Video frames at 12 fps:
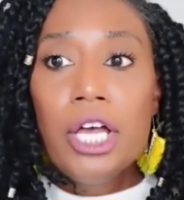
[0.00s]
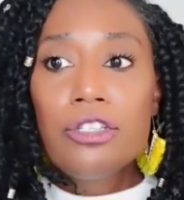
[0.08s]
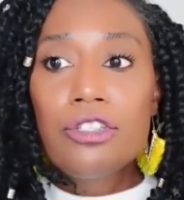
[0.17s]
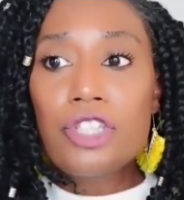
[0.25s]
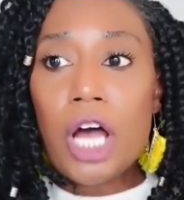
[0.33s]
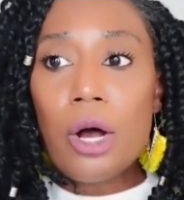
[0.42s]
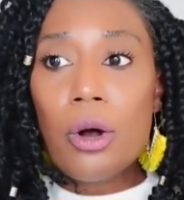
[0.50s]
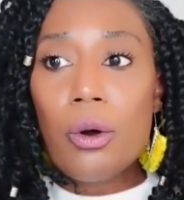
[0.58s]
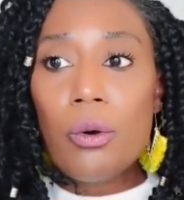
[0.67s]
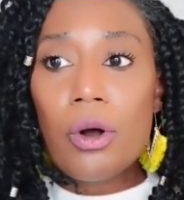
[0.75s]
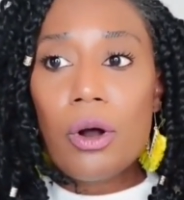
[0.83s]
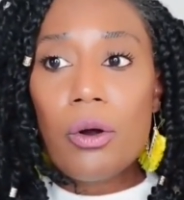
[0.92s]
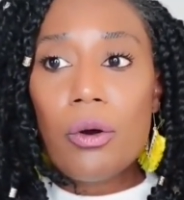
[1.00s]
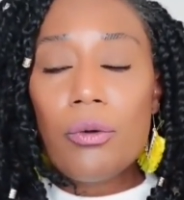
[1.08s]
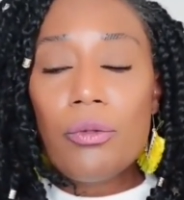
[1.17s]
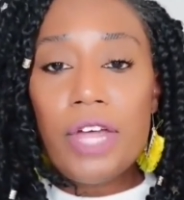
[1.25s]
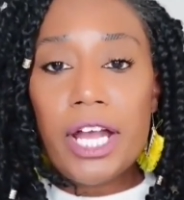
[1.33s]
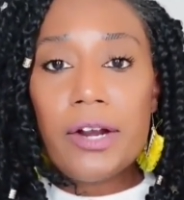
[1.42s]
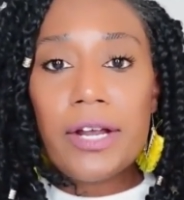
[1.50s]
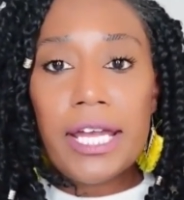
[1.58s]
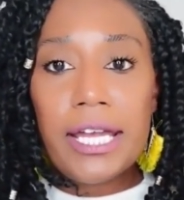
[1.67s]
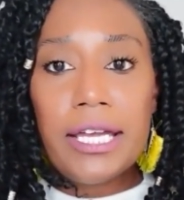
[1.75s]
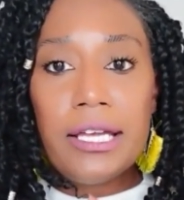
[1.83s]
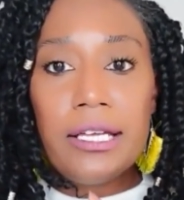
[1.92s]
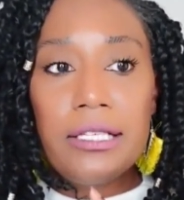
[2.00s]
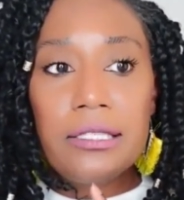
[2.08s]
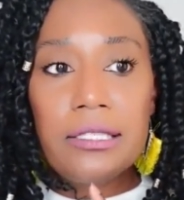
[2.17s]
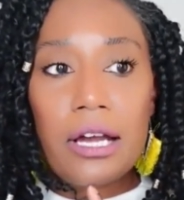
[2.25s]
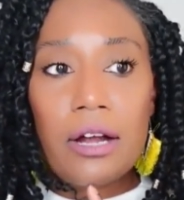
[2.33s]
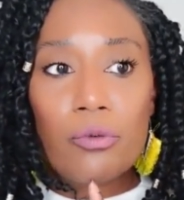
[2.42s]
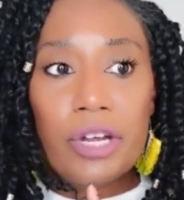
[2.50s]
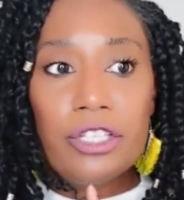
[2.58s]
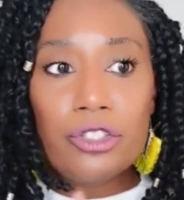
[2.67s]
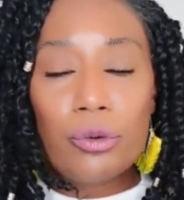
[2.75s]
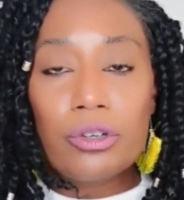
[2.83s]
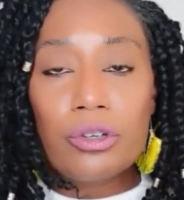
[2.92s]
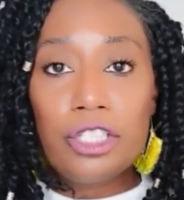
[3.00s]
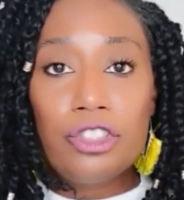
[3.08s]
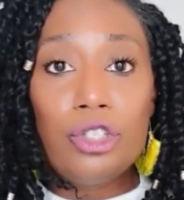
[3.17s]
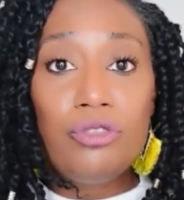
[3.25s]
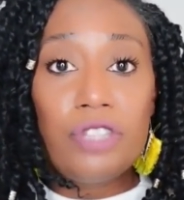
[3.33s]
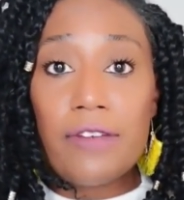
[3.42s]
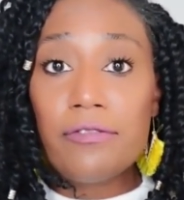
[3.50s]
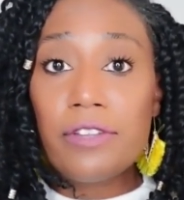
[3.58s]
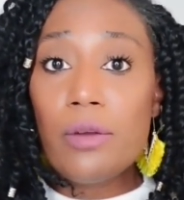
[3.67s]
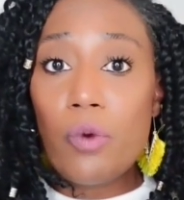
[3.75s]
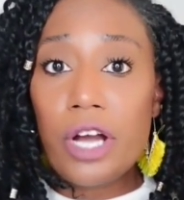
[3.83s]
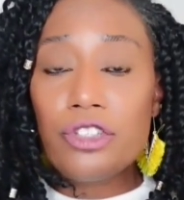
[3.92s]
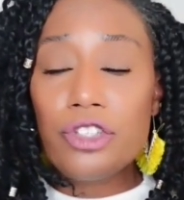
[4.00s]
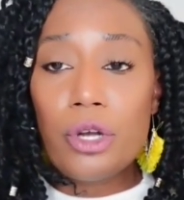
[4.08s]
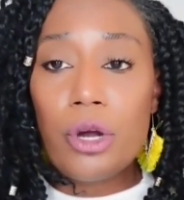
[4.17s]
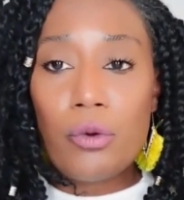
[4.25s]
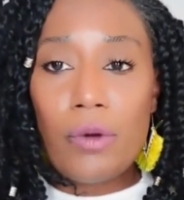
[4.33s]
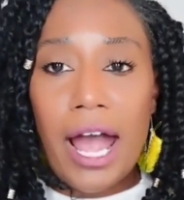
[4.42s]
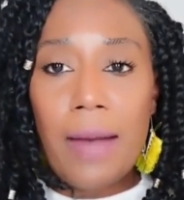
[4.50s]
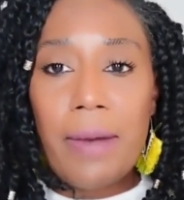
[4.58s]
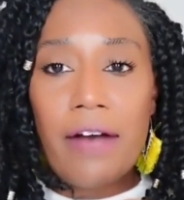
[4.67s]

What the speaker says: So there is a resource that you definitely want to go grab.